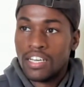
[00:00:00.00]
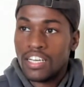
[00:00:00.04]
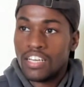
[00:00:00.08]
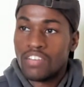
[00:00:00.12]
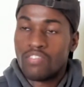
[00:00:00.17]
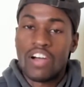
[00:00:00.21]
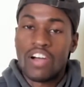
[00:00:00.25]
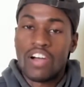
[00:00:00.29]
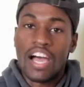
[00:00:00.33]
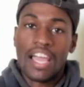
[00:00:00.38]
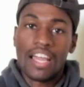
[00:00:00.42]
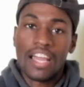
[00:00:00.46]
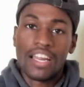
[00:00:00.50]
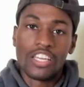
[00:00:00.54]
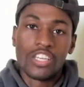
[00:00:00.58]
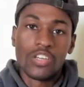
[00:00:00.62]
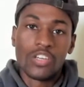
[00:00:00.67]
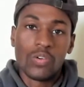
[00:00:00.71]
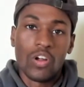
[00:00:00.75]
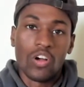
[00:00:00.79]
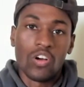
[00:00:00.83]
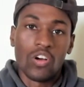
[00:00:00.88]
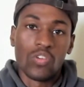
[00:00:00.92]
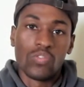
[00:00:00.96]
if I had to
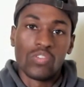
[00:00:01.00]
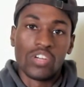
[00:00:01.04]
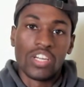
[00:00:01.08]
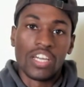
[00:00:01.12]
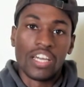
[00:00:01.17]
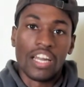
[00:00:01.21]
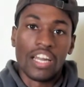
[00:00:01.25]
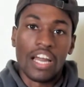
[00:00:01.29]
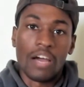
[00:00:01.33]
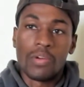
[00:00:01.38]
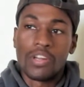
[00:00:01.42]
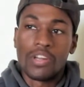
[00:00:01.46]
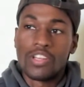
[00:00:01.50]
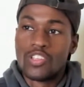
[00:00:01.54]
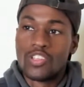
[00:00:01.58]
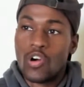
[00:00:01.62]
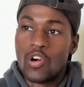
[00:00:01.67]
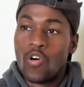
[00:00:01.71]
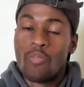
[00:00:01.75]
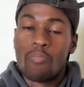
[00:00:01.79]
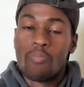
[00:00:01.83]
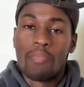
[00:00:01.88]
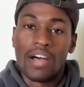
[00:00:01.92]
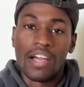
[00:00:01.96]
do it all over again, I would have
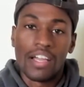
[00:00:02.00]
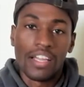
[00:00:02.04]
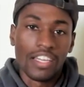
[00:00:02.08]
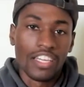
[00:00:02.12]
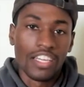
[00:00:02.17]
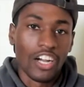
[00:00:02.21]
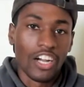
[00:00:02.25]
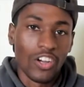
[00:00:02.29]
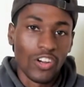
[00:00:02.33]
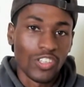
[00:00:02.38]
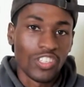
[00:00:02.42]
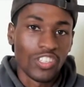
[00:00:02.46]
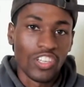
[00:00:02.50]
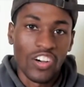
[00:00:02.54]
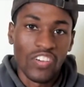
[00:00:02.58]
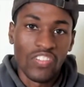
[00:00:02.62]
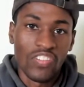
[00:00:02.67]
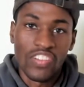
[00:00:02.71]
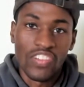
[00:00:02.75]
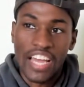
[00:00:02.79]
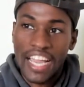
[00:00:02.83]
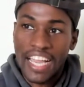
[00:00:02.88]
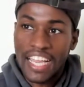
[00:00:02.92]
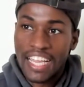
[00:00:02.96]
told my younger
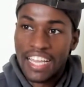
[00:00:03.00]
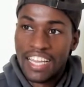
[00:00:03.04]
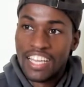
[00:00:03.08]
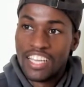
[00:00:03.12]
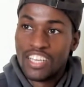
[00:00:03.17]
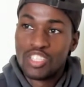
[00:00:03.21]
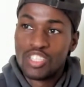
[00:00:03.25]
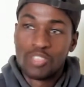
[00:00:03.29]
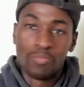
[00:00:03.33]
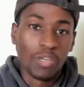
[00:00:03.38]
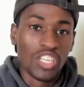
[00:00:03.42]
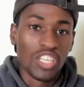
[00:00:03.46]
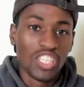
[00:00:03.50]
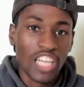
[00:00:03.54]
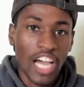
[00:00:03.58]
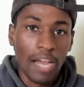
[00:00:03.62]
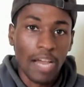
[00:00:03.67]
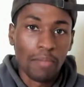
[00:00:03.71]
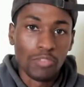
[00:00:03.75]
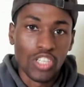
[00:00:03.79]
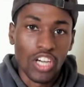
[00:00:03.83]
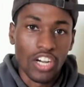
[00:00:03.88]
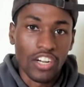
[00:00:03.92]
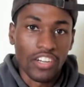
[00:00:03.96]
self, like, spend
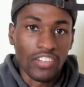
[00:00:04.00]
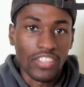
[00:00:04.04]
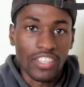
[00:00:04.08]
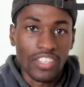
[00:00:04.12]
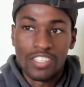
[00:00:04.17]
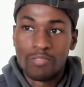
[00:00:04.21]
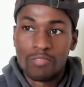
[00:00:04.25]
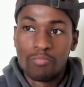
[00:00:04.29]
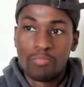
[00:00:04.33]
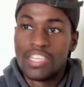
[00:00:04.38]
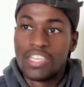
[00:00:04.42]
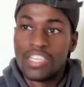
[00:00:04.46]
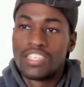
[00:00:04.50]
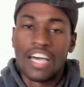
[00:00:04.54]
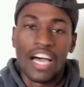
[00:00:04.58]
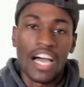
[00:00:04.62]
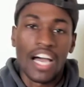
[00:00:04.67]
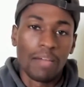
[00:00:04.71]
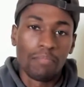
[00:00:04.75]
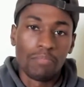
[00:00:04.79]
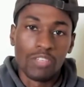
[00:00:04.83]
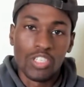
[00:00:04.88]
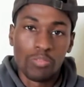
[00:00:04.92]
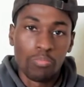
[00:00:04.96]
time juggling, spend
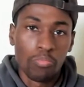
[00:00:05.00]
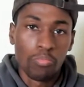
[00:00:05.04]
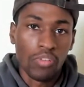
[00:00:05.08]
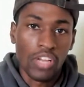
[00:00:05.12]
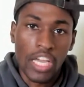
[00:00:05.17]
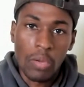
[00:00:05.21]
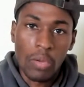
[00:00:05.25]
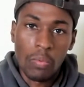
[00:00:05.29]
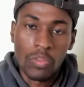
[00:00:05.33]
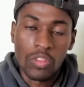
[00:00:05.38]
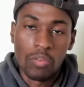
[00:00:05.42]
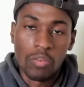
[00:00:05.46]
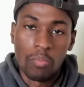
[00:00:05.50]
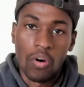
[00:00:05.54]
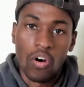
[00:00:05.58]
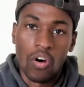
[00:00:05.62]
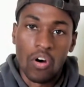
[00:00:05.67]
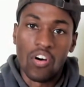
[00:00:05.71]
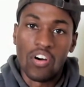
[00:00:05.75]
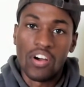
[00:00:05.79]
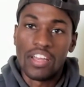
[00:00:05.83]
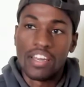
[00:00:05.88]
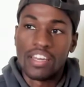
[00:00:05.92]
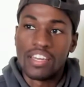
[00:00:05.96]
time just playing with the
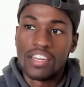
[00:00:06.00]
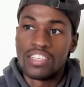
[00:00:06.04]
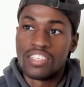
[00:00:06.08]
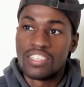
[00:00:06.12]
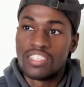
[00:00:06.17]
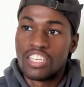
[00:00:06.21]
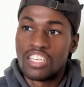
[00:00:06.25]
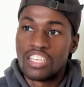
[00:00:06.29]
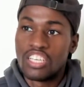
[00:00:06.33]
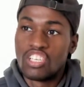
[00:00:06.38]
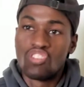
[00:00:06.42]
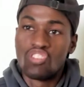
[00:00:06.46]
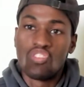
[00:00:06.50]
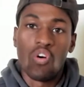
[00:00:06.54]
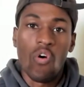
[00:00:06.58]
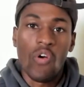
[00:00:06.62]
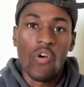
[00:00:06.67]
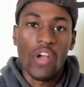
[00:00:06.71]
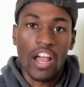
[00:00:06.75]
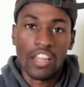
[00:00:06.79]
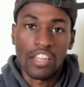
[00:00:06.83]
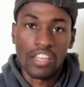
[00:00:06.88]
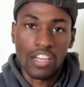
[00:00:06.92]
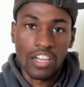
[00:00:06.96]
ball and just
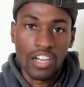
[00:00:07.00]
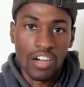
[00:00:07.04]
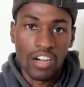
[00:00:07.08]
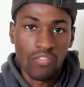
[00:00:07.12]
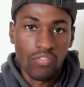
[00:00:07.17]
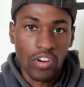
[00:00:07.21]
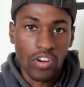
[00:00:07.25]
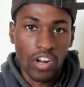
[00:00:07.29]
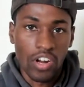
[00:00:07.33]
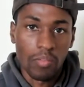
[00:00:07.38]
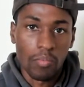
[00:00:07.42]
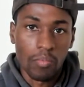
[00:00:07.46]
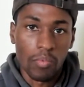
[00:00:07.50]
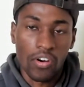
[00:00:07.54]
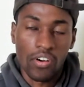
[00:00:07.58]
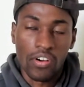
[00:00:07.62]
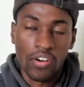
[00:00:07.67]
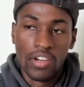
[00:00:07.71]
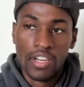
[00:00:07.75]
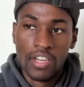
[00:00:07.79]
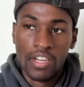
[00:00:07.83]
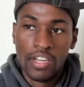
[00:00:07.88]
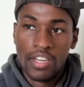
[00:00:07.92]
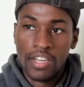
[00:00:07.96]
going on the comfort on the
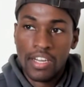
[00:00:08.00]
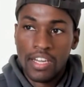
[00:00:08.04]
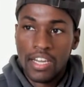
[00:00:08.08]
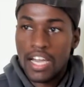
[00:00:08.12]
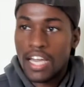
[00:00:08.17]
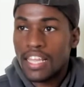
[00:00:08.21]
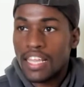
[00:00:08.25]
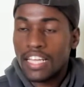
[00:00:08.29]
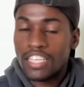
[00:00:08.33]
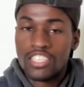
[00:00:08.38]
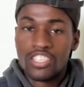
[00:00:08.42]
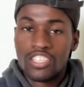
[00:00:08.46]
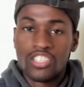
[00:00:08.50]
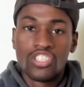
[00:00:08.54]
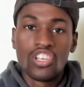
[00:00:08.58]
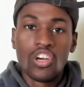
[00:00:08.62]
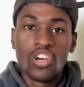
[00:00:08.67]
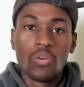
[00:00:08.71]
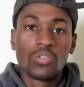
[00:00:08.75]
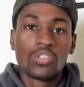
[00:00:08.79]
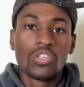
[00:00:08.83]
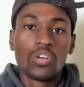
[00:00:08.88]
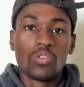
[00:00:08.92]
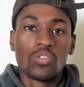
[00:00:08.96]
ball. And that's
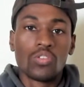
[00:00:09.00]
so